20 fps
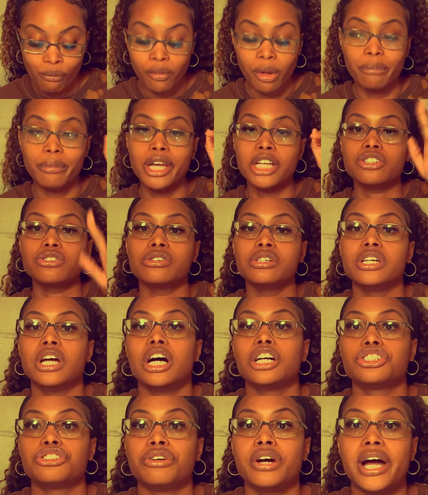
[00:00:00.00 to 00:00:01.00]
Make sure
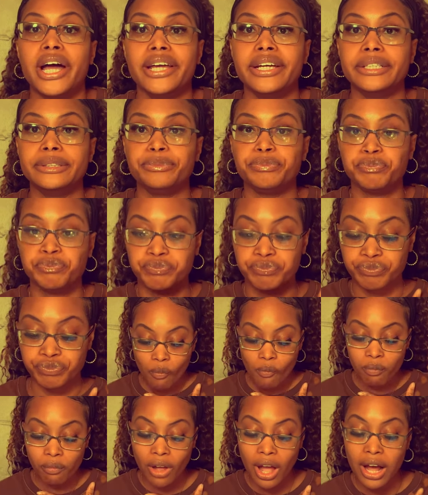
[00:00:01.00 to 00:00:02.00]
y'all try it.
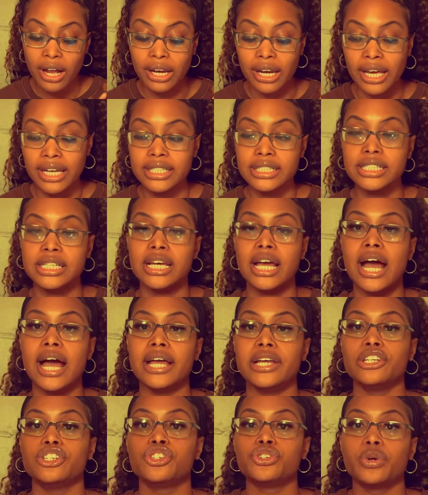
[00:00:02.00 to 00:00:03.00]
I liked it. I
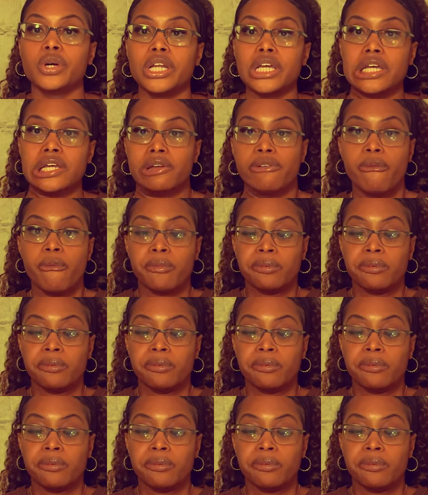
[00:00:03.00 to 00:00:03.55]
enjoyed it.